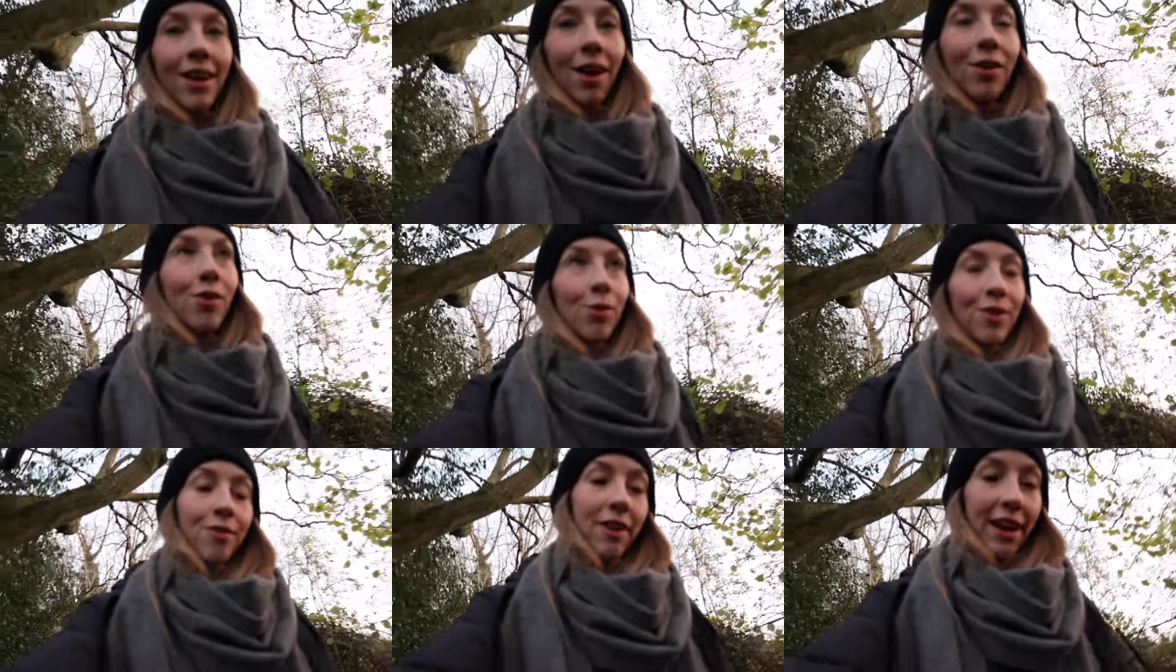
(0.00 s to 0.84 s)
Lunch
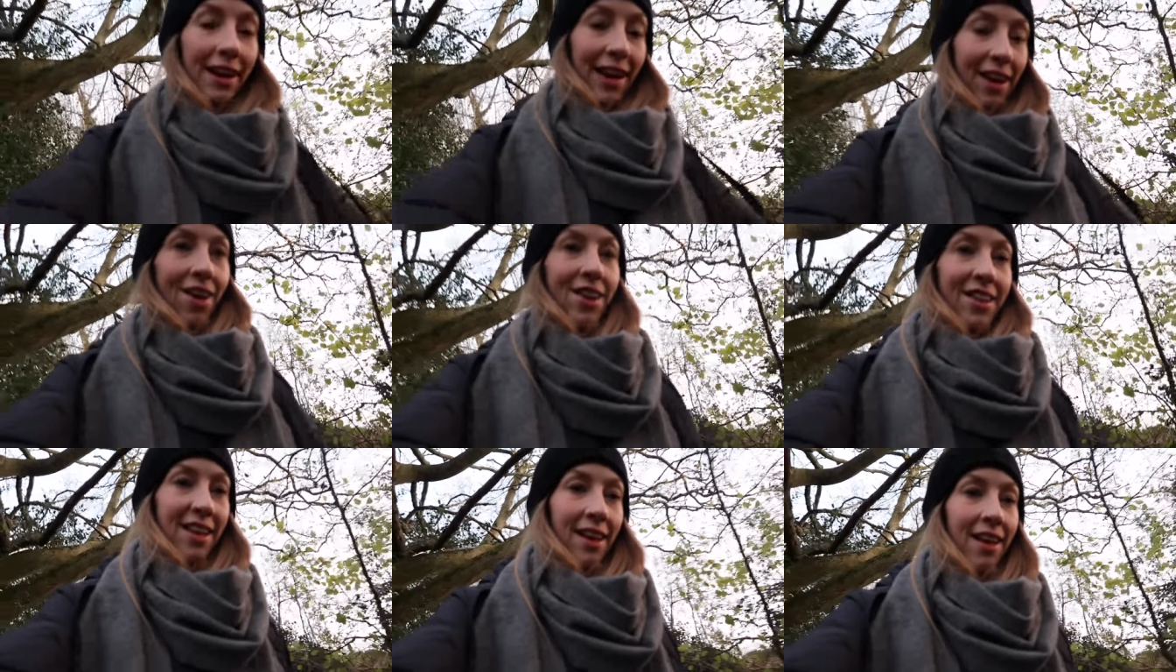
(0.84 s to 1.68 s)
was really good.
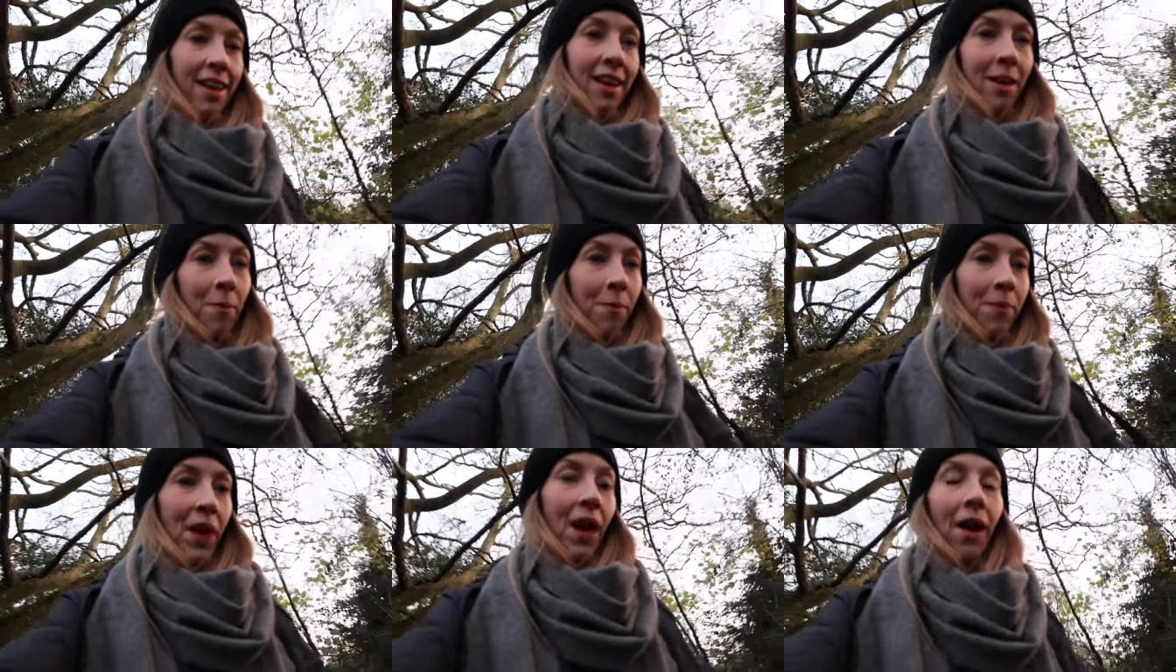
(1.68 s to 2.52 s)

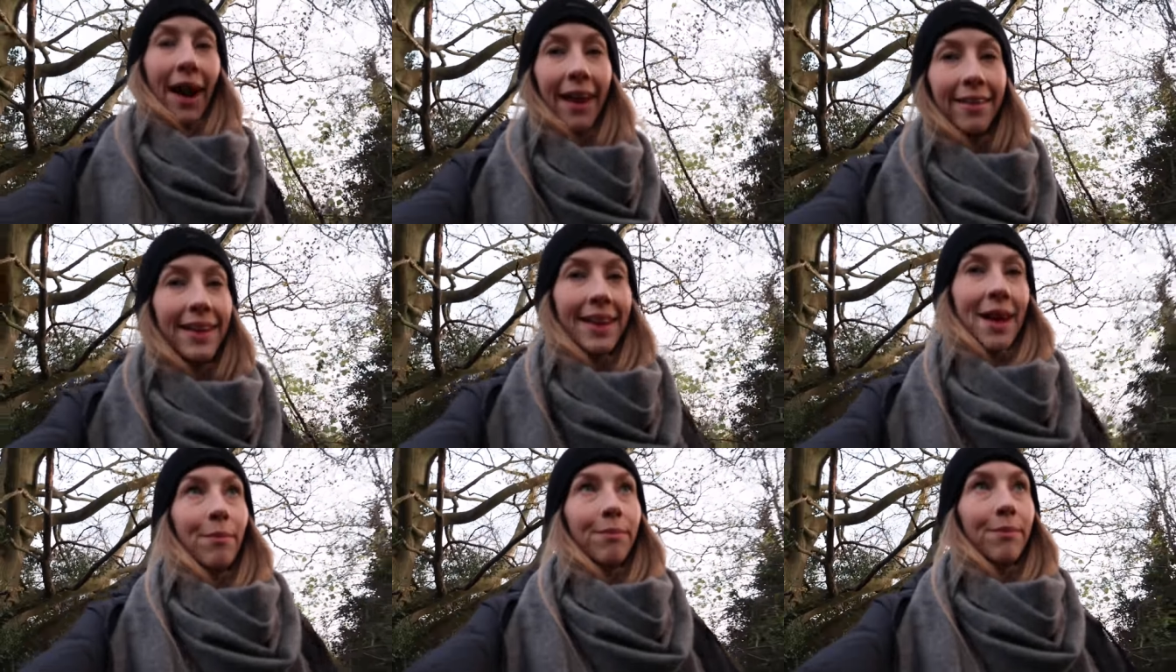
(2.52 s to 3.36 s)
I had the
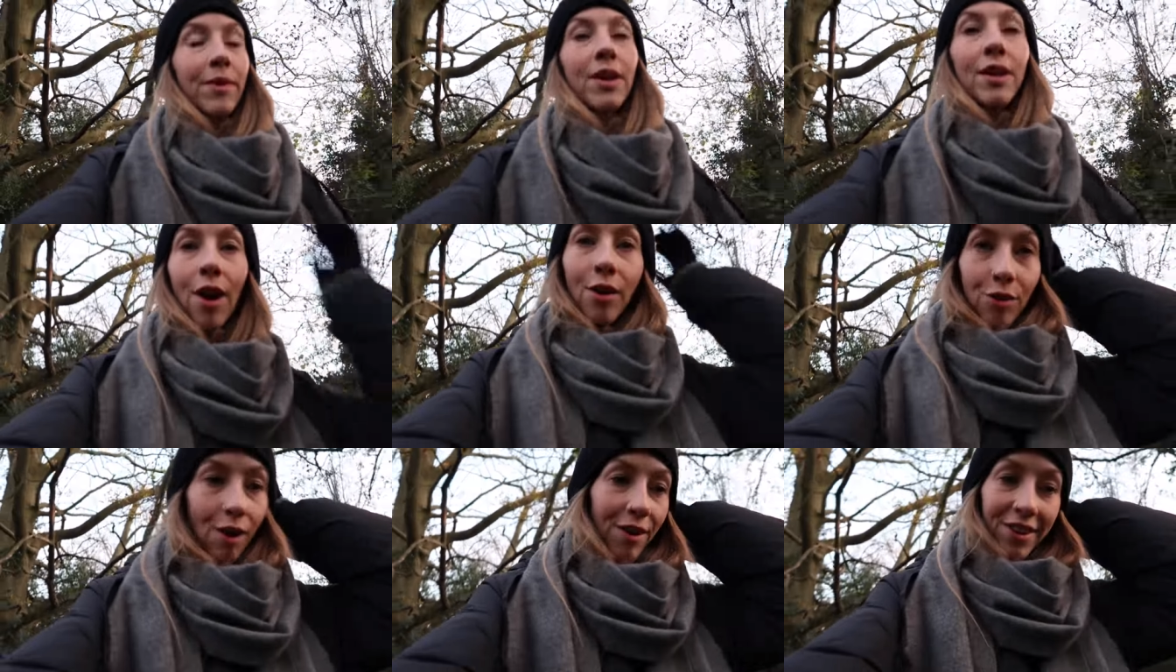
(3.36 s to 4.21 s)
um, nut
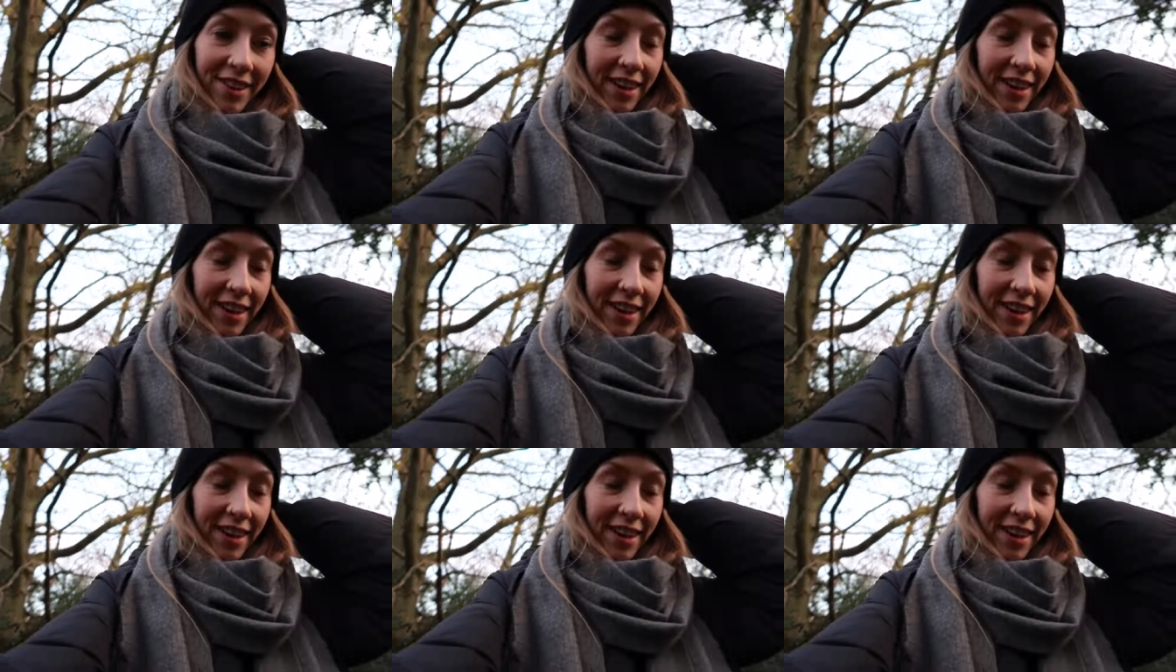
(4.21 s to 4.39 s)
roast